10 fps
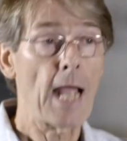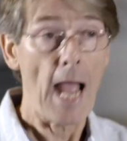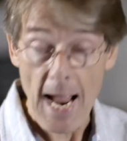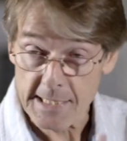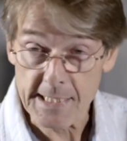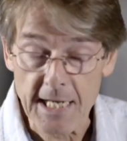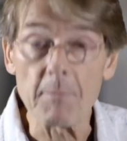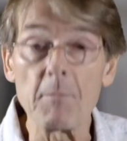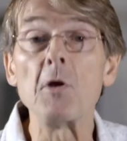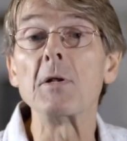has that
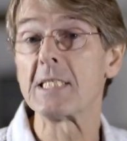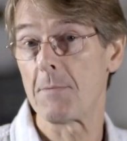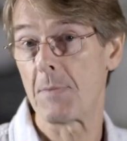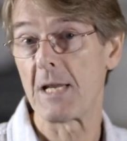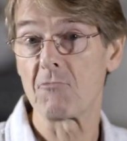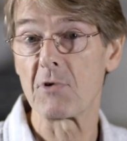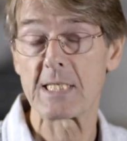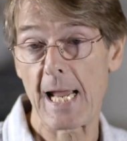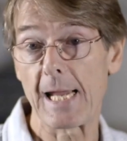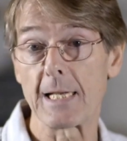immunity been
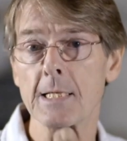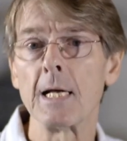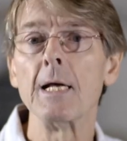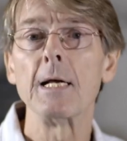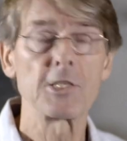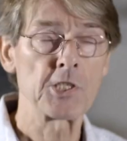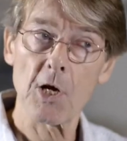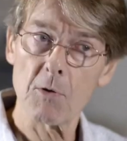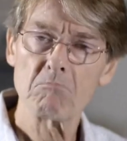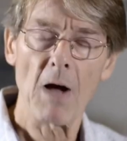retained. And
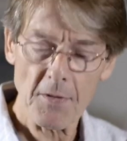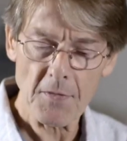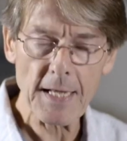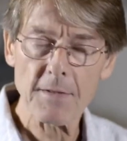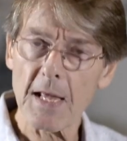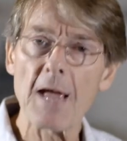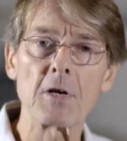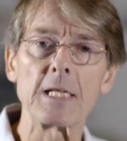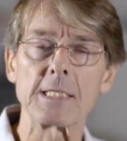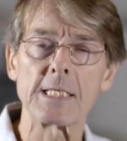so I think the
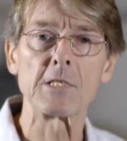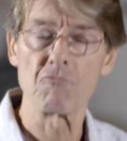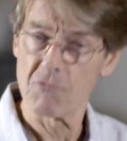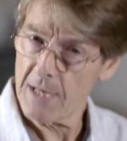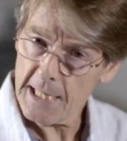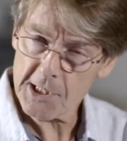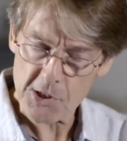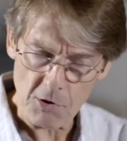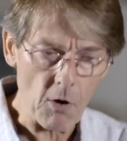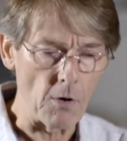evidence is really
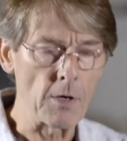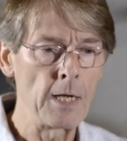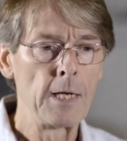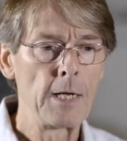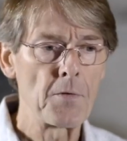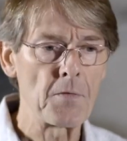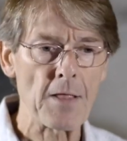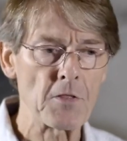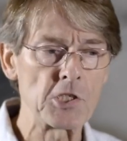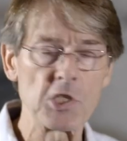strong
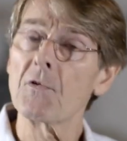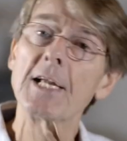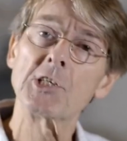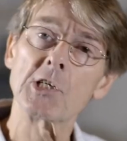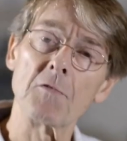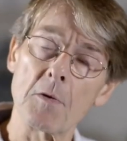that the duration